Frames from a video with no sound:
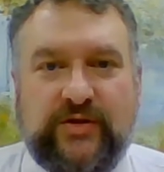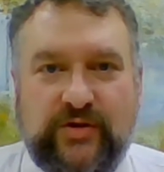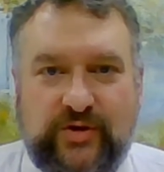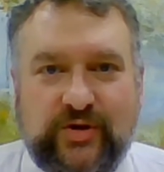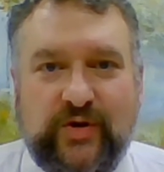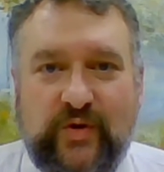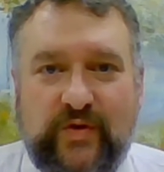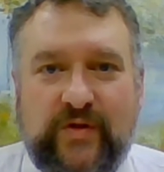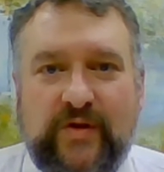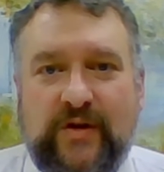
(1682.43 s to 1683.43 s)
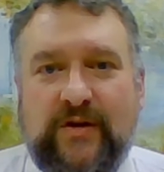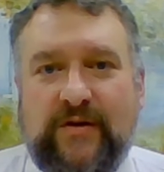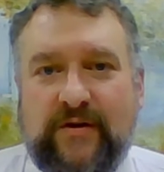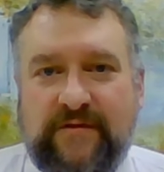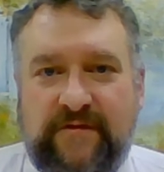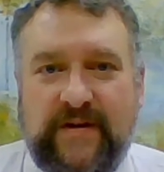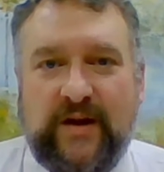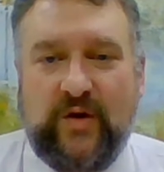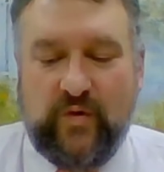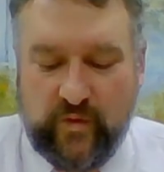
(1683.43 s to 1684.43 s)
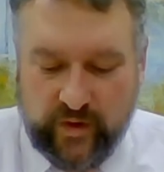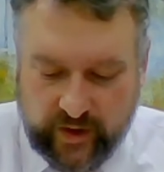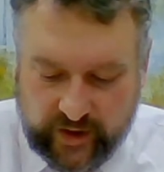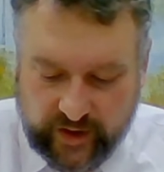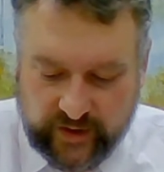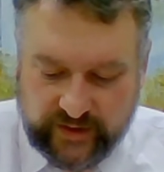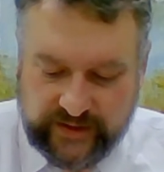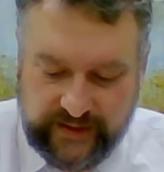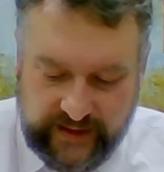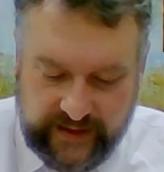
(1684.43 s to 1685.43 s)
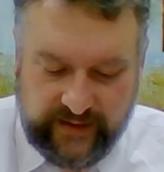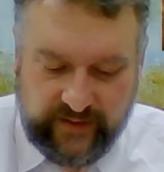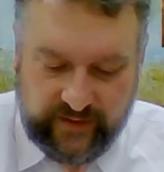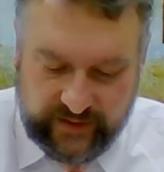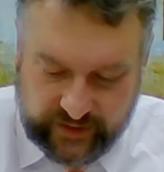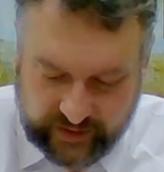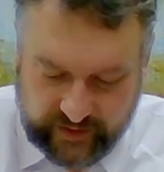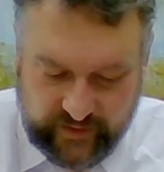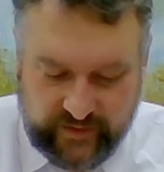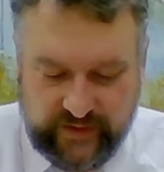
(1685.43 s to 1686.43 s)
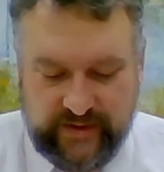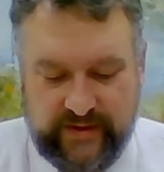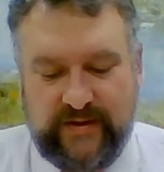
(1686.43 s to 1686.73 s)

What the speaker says: the truth are fellow workers in the truth.